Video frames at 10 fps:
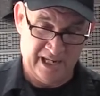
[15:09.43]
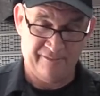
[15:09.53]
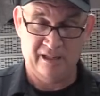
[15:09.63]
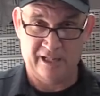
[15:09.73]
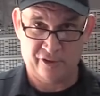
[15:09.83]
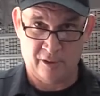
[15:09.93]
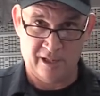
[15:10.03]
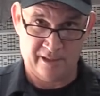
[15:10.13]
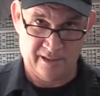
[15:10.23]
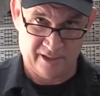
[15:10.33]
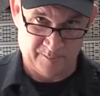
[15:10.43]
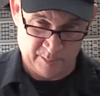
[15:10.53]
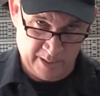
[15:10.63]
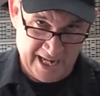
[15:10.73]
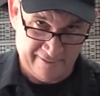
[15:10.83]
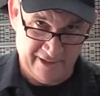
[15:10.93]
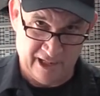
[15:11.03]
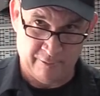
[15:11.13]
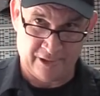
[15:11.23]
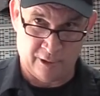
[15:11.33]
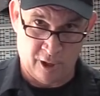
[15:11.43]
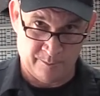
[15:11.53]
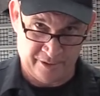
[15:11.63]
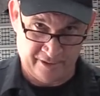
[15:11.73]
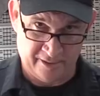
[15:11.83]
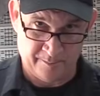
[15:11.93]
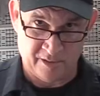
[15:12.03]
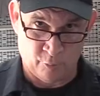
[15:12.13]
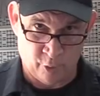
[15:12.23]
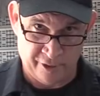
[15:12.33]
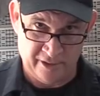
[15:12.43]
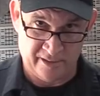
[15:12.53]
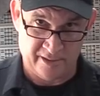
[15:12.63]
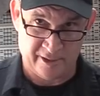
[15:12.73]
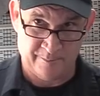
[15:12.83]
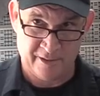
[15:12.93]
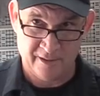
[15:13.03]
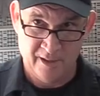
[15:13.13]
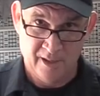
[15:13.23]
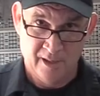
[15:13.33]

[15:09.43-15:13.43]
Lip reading: have the electronic systems we have now with alarm systems and warning systems.